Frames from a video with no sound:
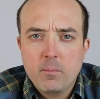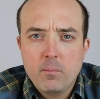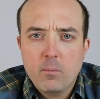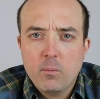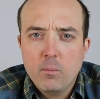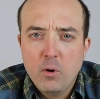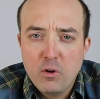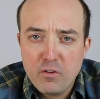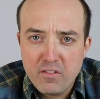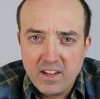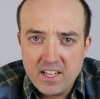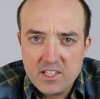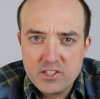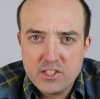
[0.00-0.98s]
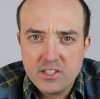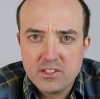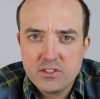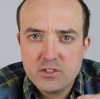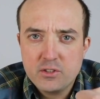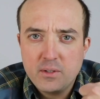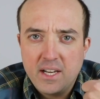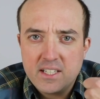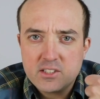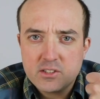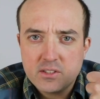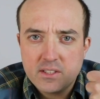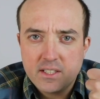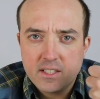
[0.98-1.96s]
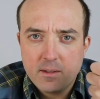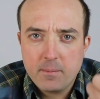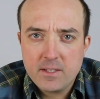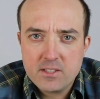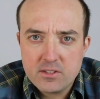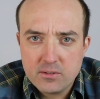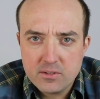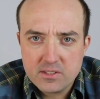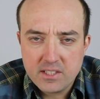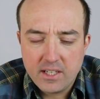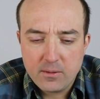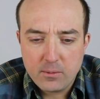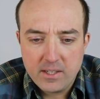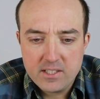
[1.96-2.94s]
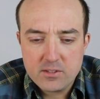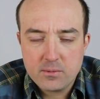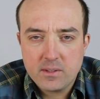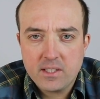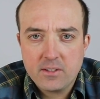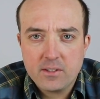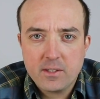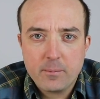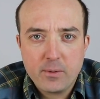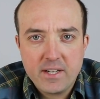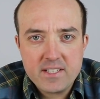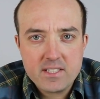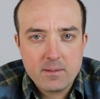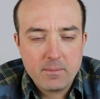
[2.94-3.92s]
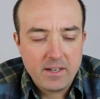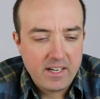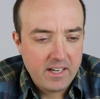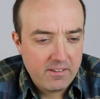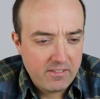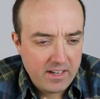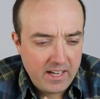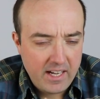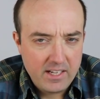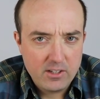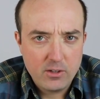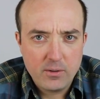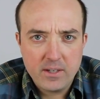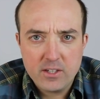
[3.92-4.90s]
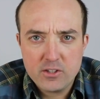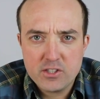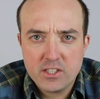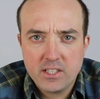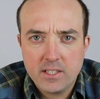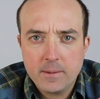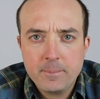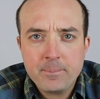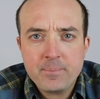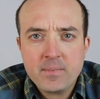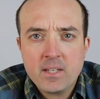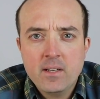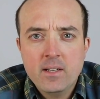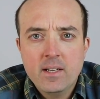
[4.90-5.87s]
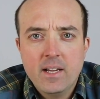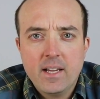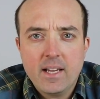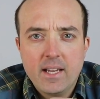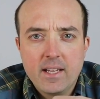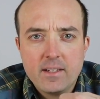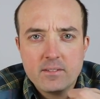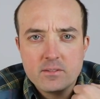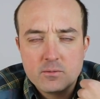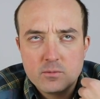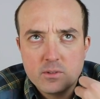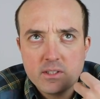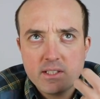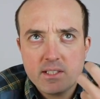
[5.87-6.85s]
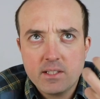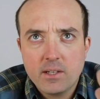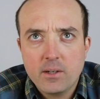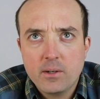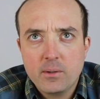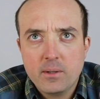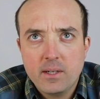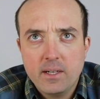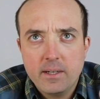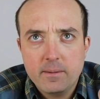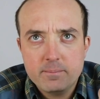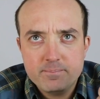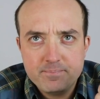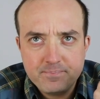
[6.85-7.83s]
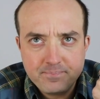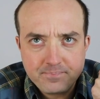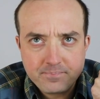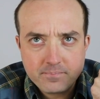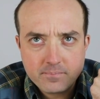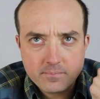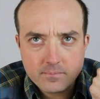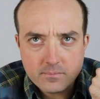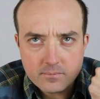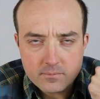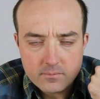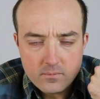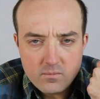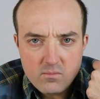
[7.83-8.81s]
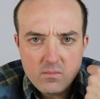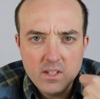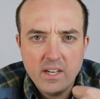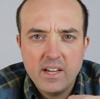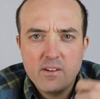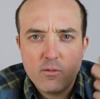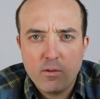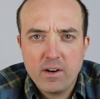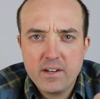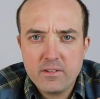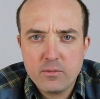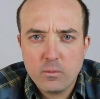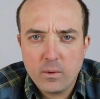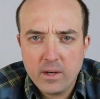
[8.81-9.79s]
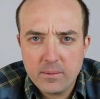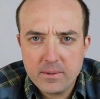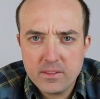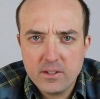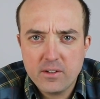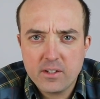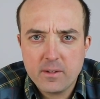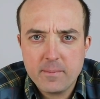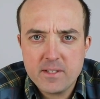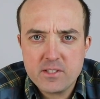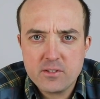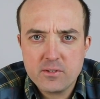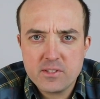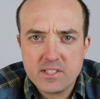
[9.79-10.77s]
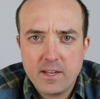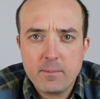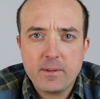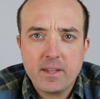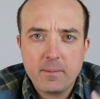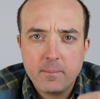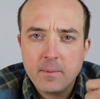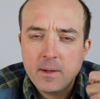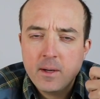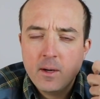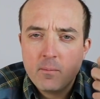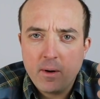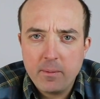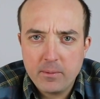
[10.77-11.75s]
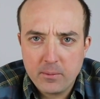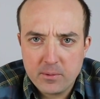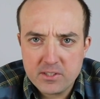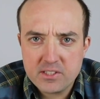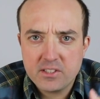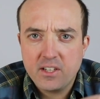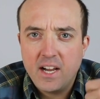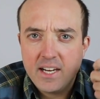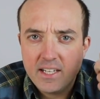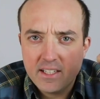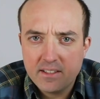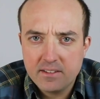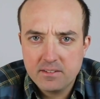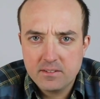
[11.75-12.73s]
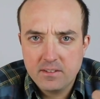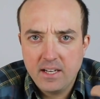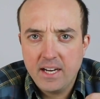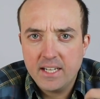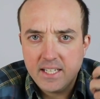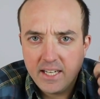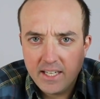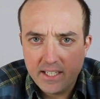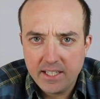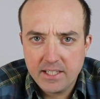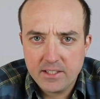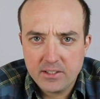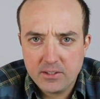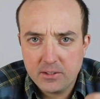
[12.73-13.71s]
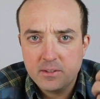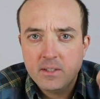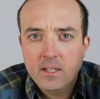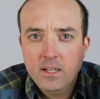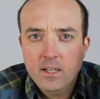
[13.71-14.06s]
motivation to actually commit suicide, whereas when they were depressed, they might have had no energy and really no kind of wherewithal to commit suicide, but they probably were still ideating or